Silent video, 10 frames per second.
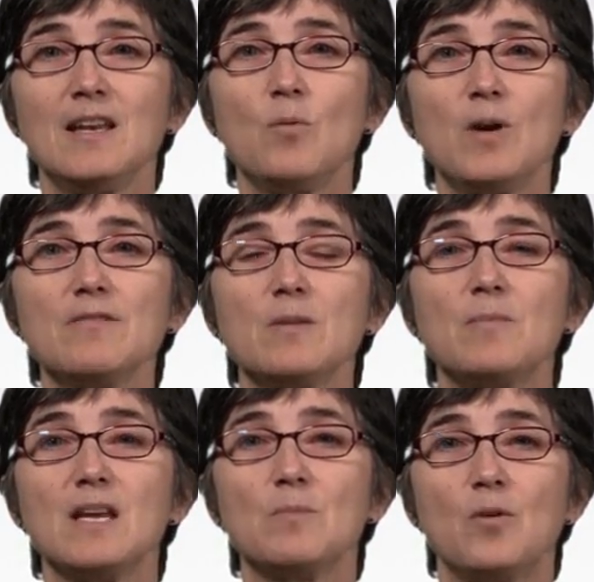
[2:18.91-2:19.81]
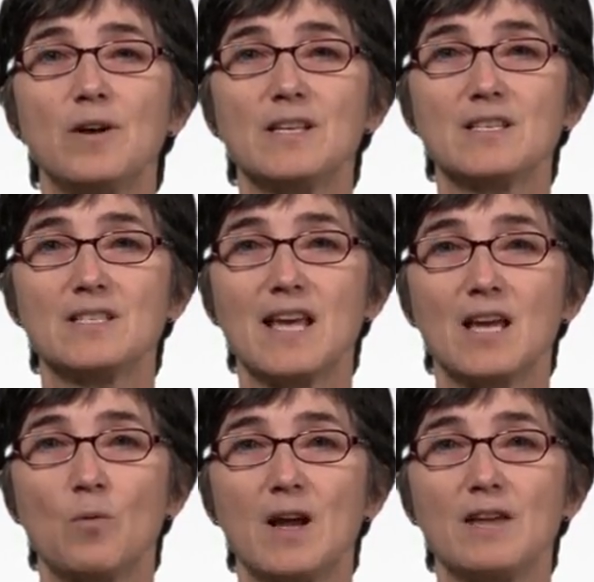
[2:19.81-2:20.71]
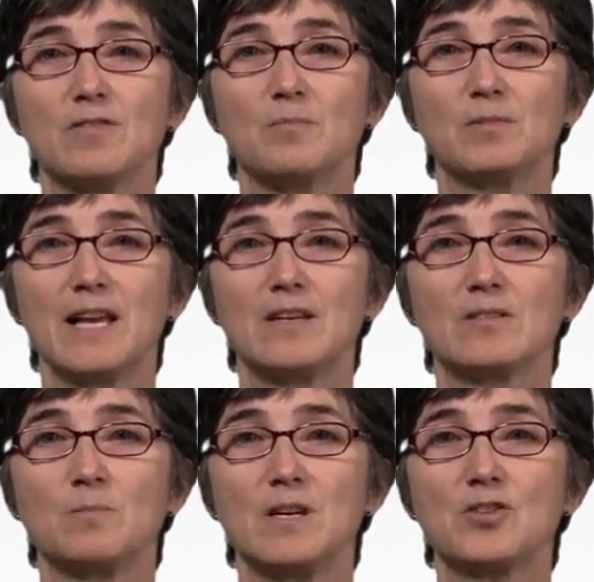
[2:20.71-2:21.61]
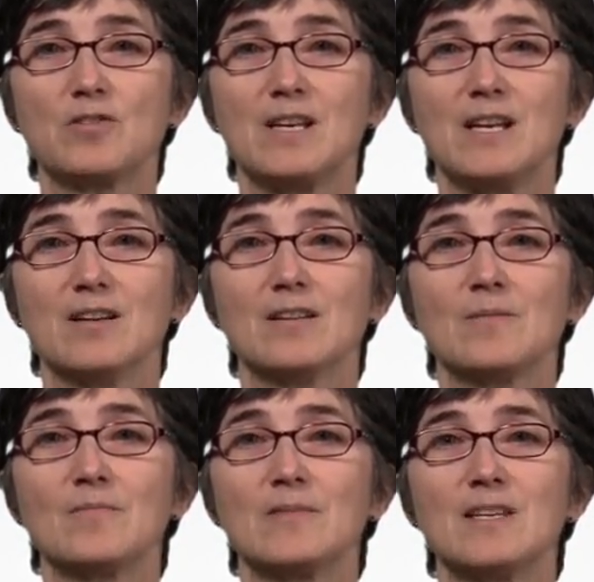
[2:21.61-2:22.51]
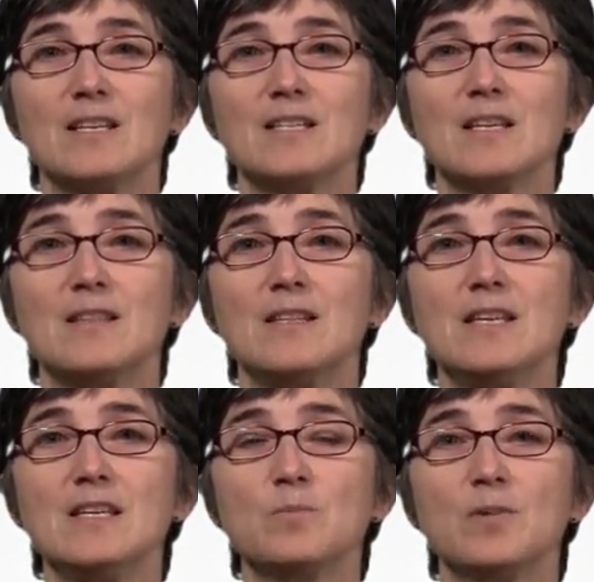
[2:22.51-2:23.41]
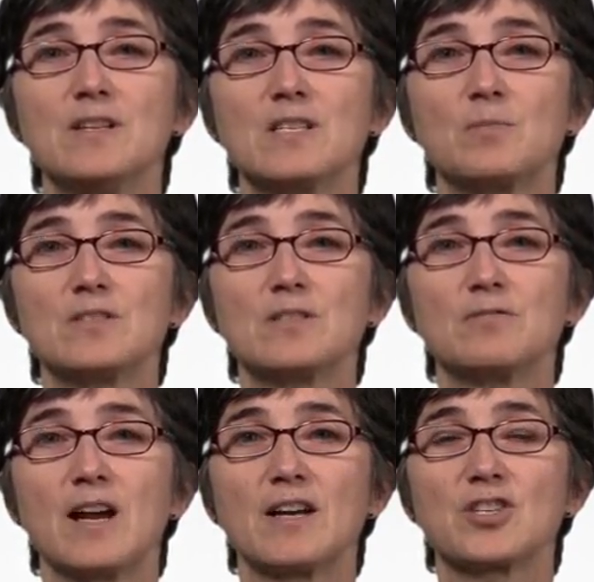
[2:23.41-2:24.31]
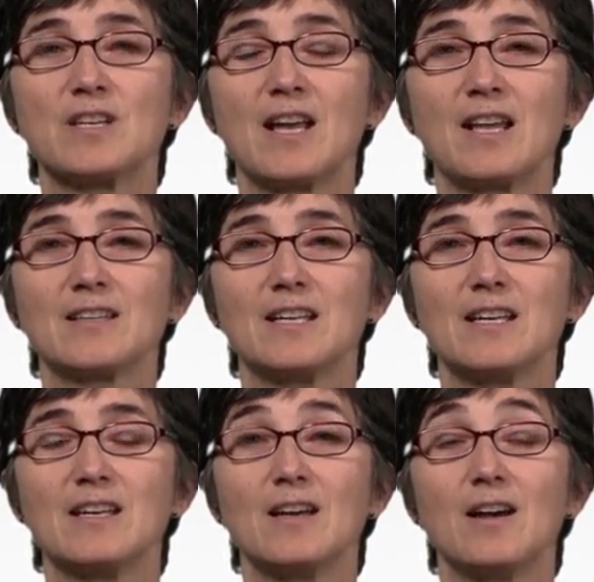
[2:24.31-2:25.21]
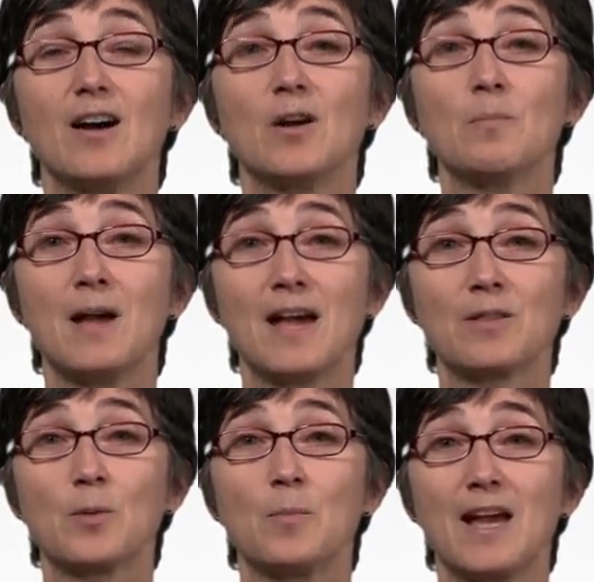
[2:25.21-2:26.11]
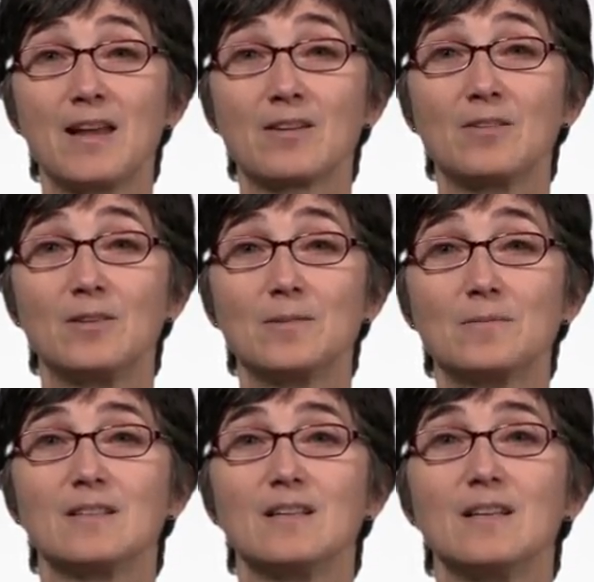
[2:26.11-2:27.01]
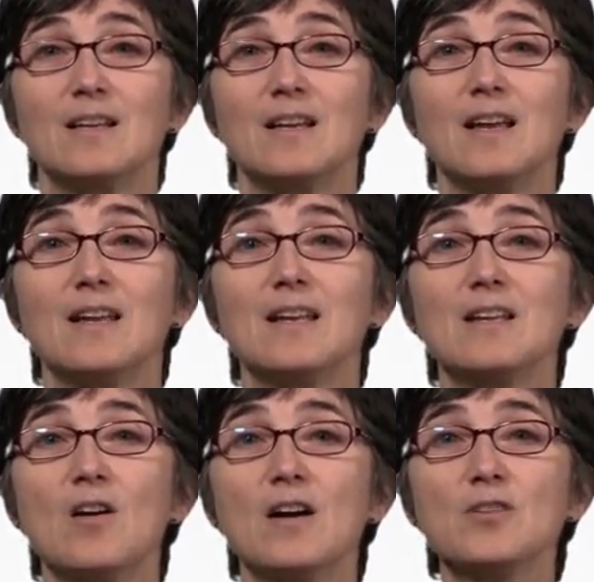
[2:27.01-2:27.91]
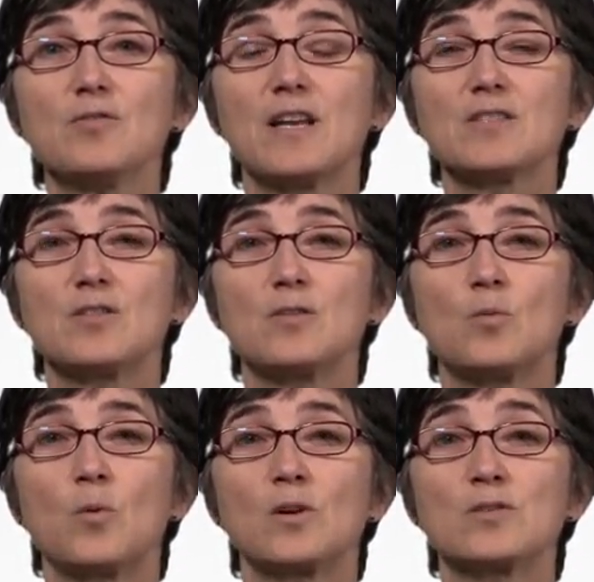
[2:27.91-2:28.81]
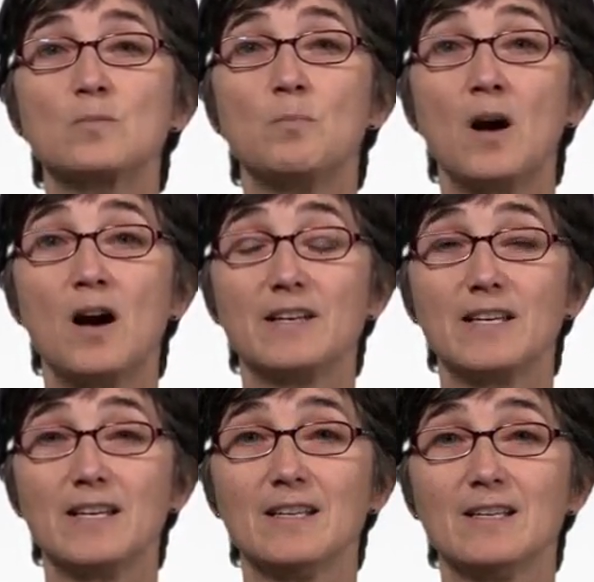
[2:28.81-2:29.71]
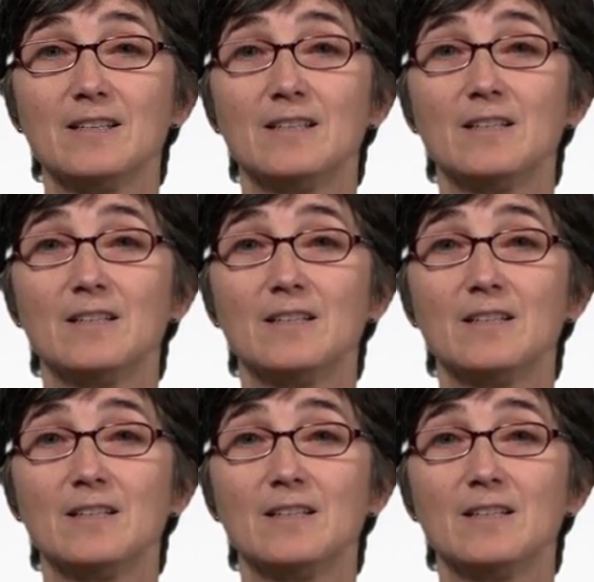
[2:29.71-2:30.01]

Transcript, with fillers: Now, one of the main points to take away from Plato's picture here is that these principles of rationality are mathematical. In contrast to the world's body,